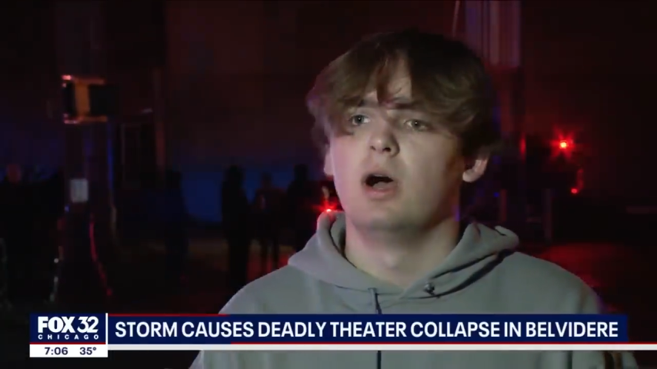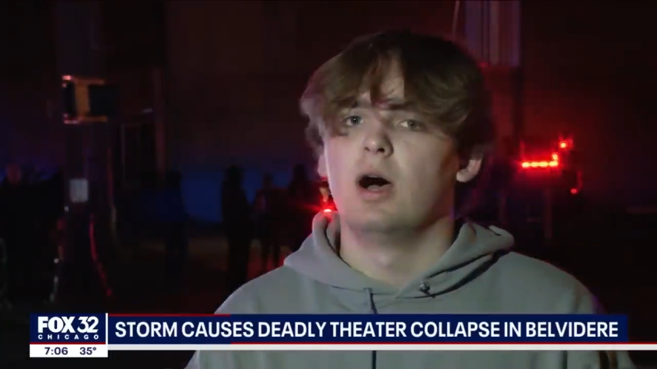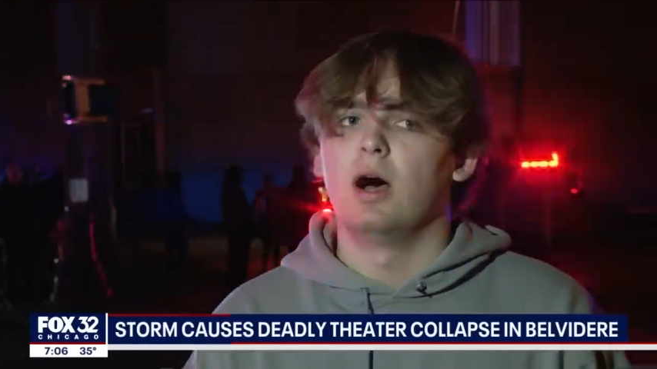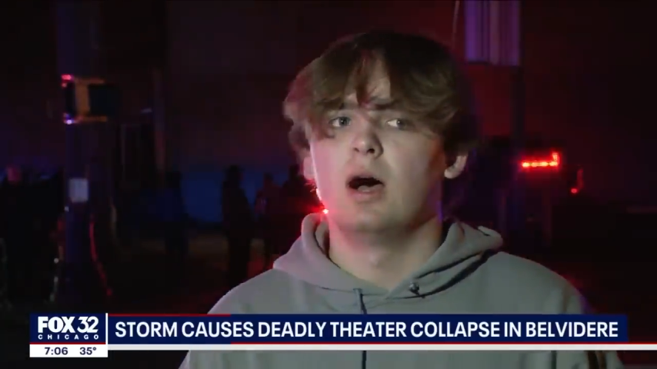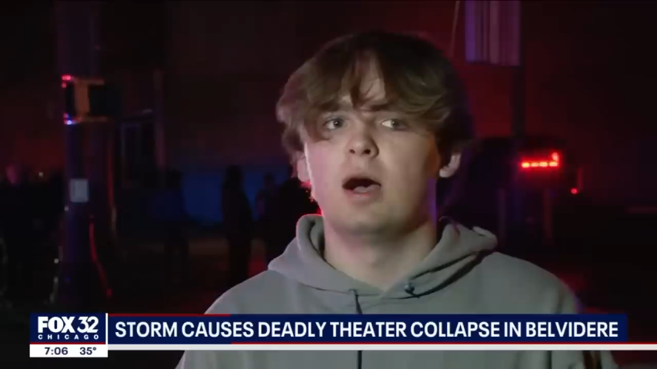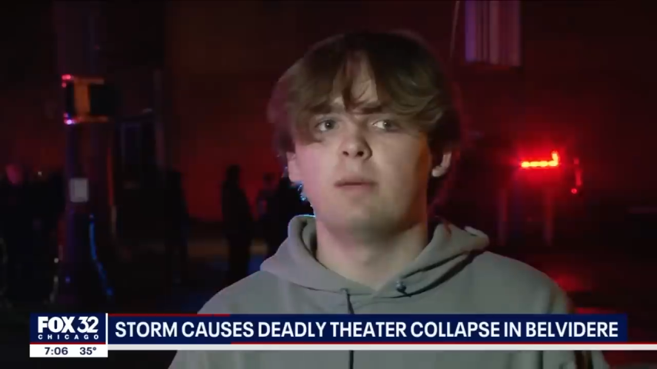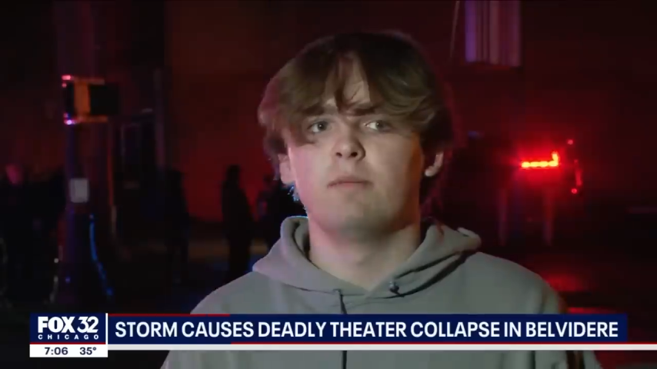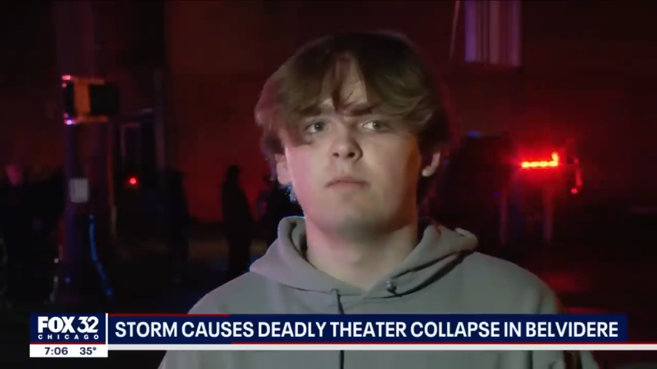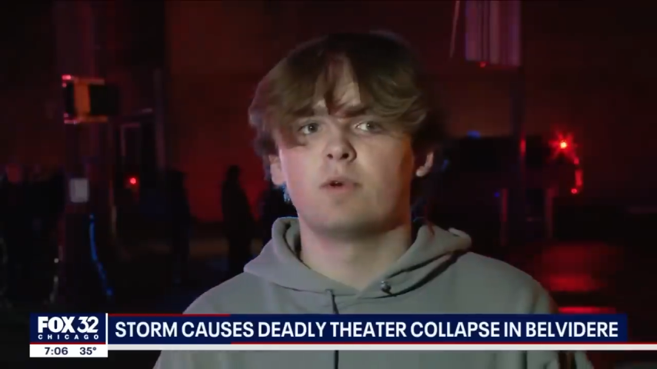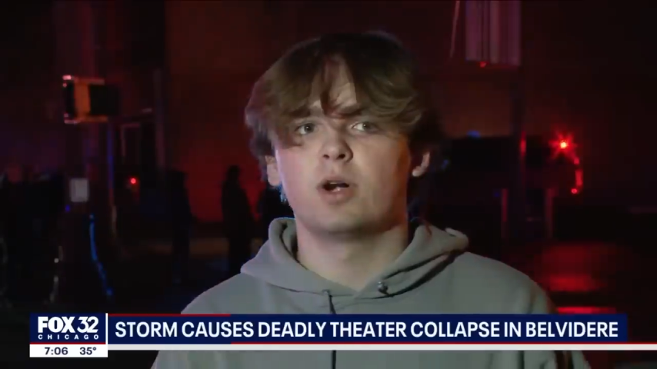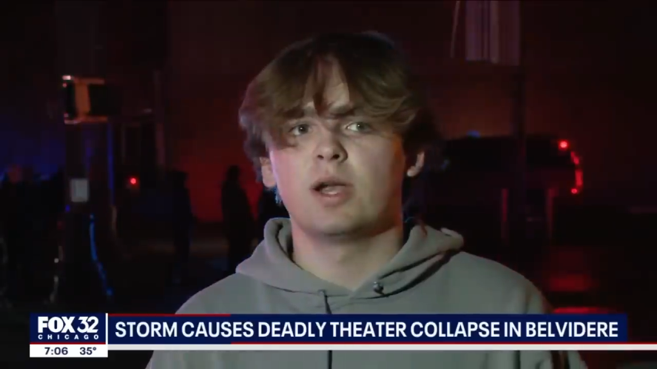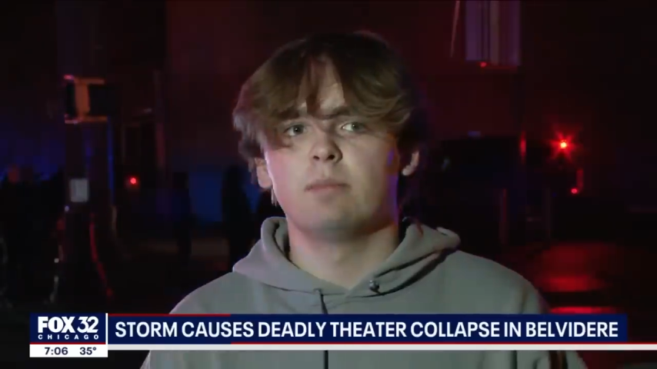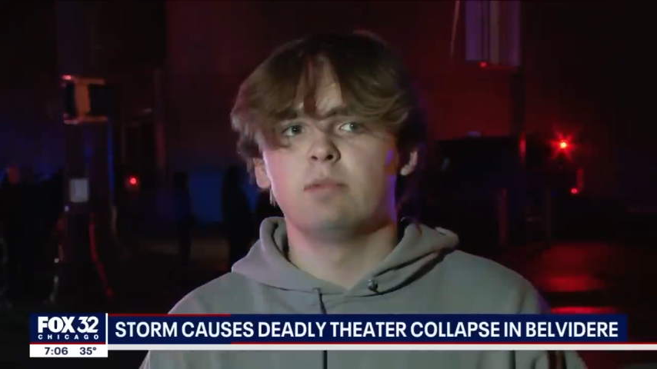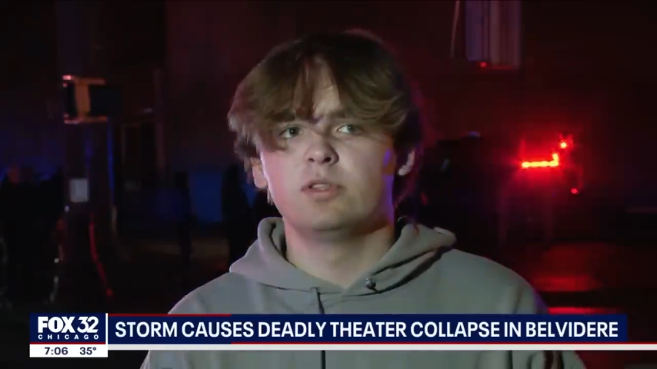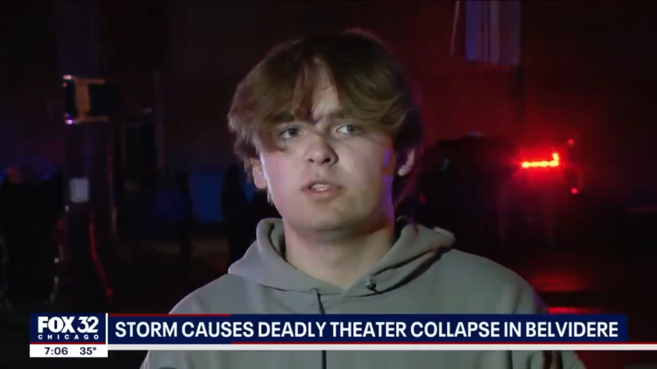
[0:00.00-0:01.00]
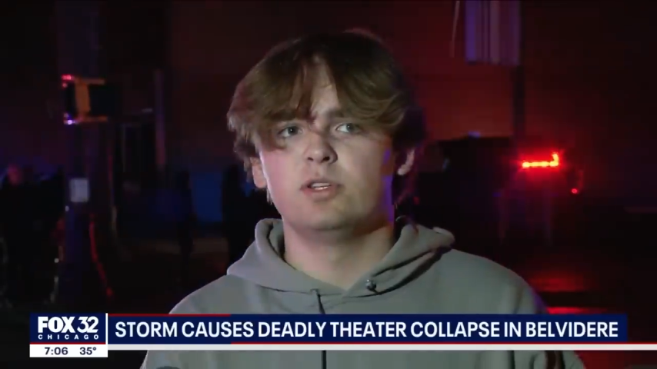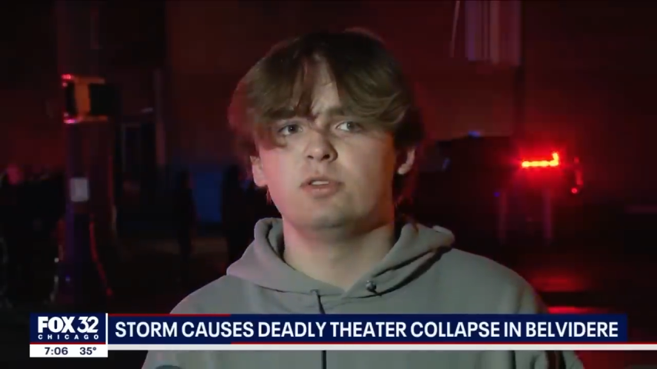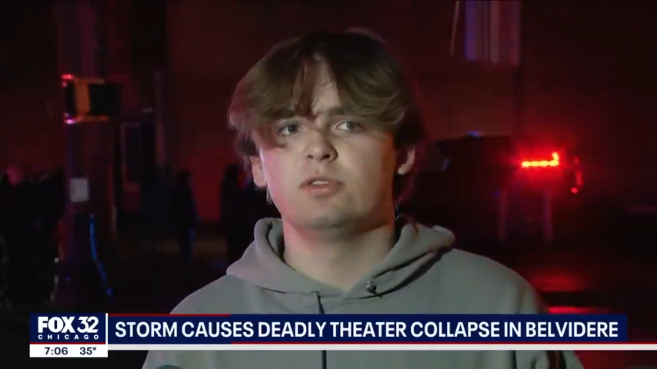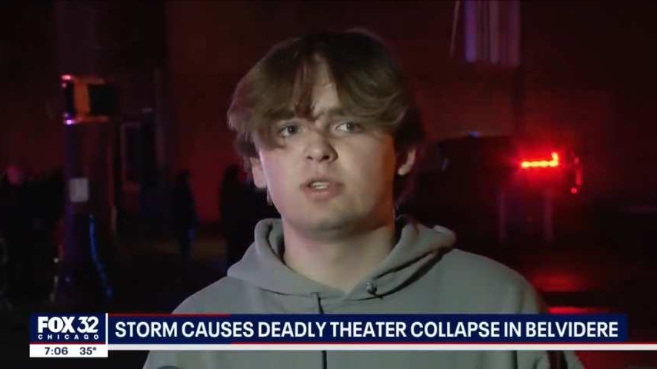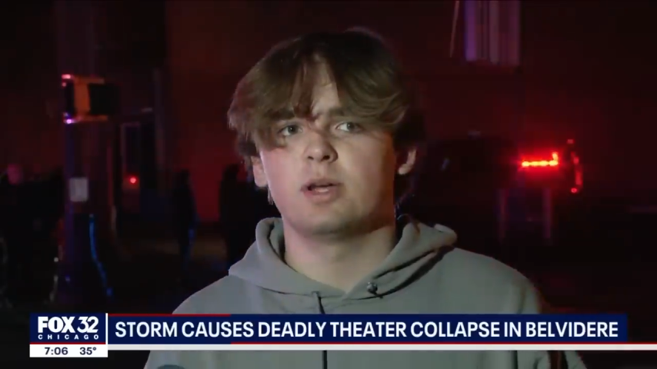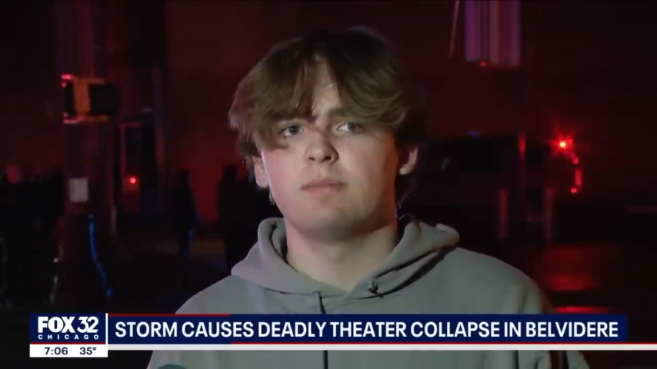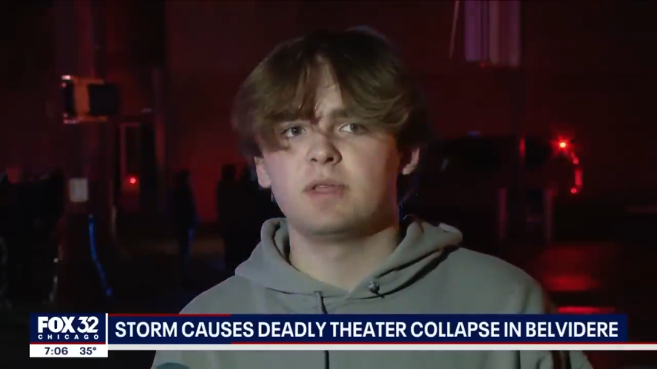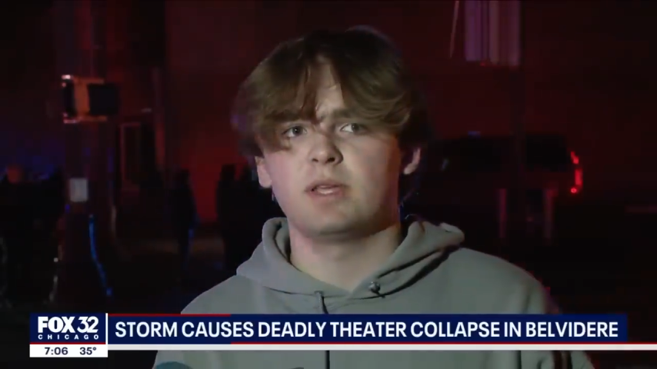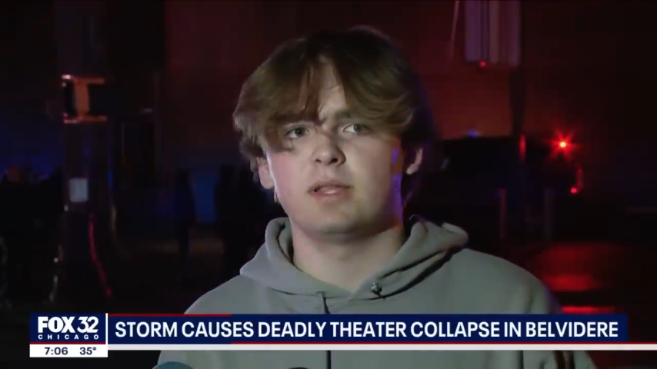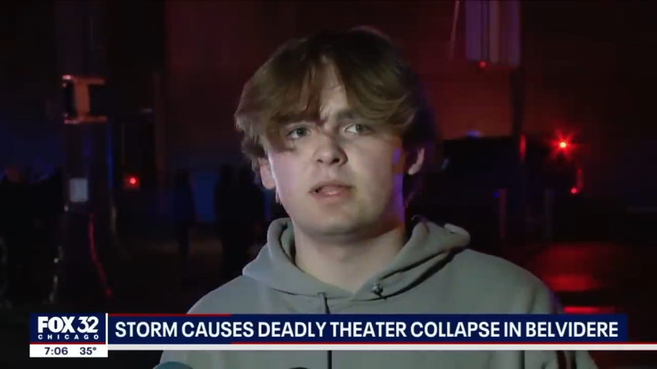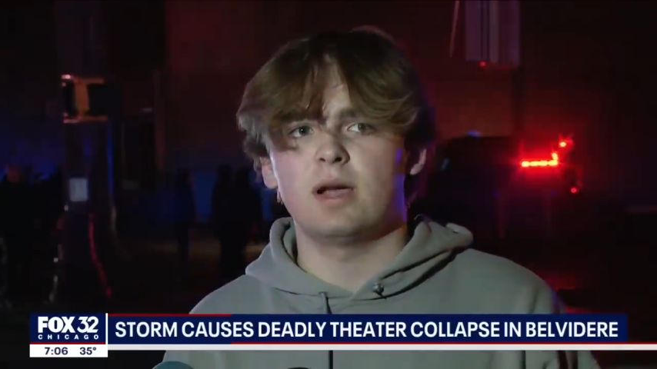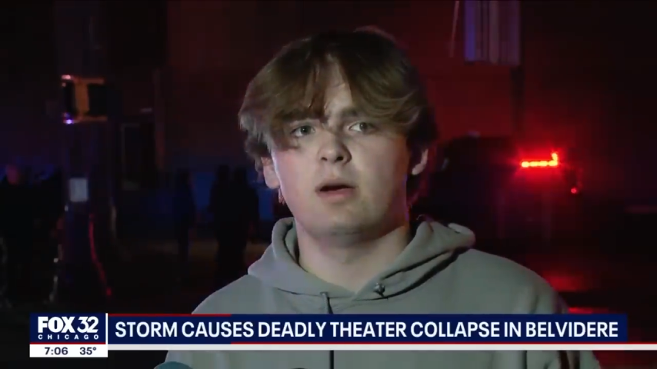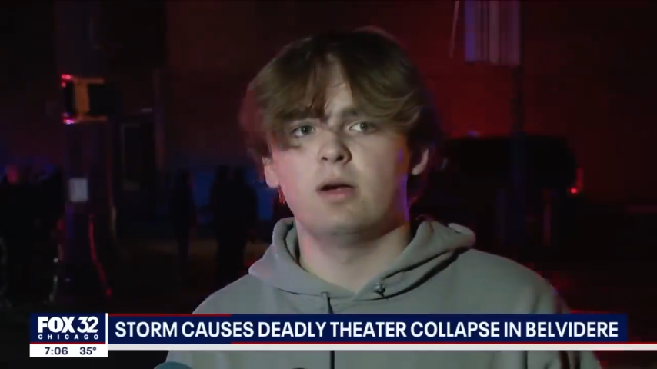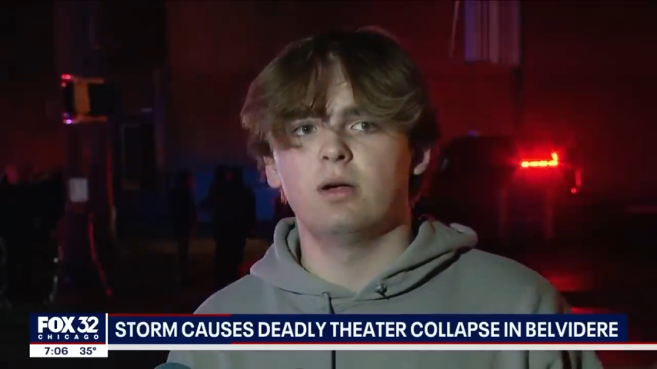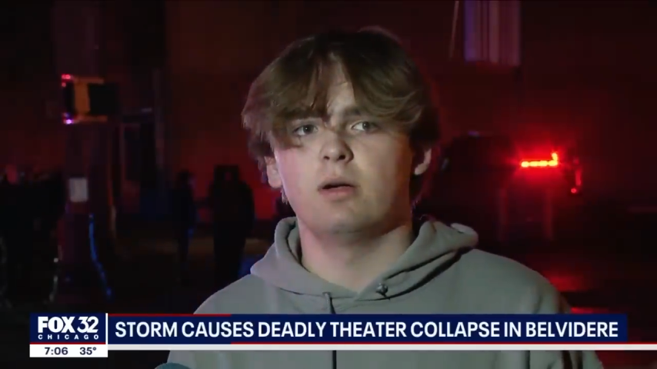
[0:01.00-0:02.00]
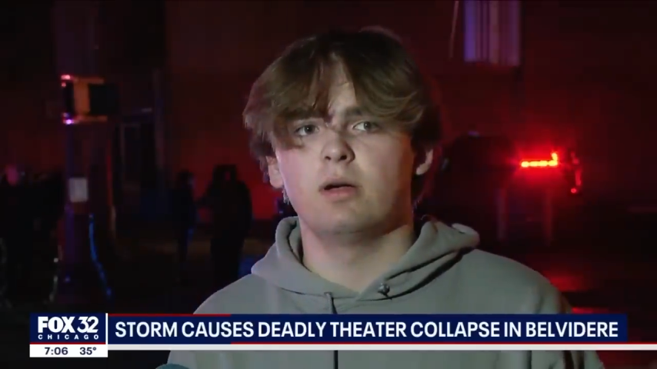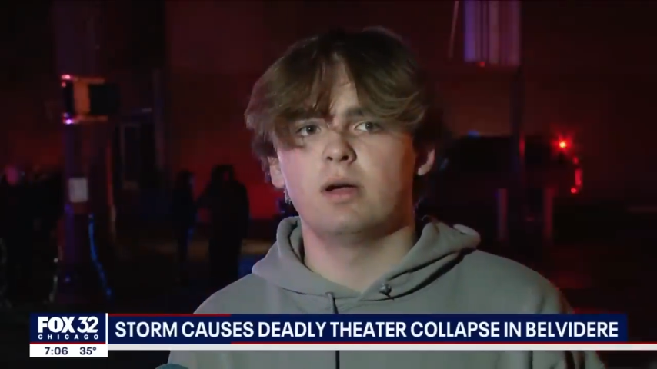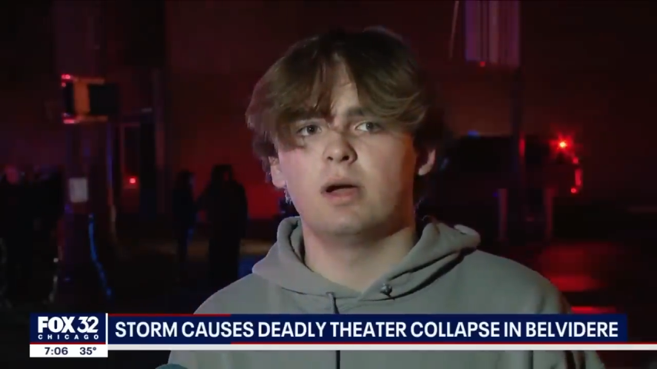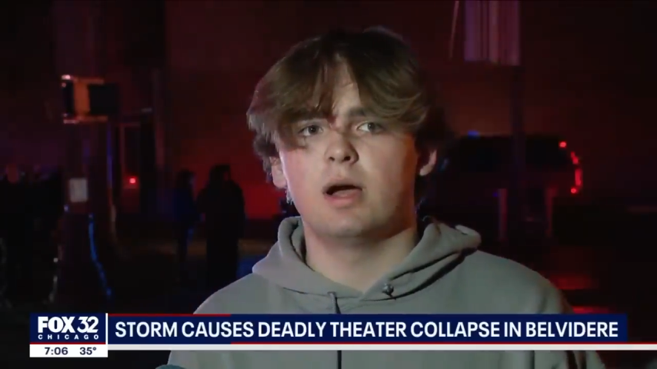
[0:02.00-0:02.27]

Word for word: um, we're able to do something that'll